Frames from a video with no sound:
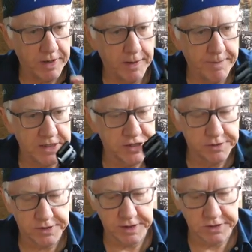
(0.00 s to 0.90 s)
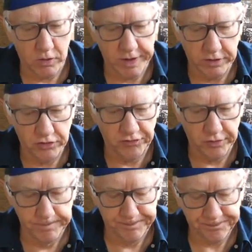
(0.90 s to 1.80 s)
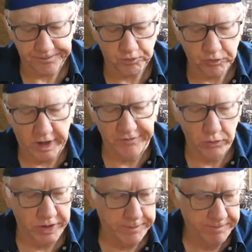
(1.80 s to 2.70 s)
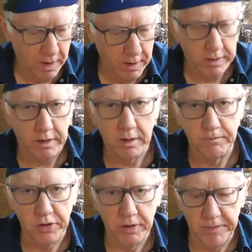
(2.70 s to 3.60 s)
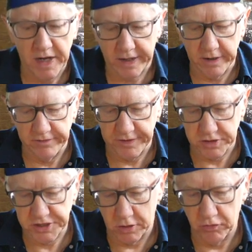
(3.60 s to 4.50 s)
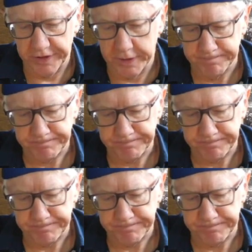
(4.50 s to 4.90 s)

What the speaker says: I imagine, so that's quite useful if you want to, you know, put your bike over your shoulder.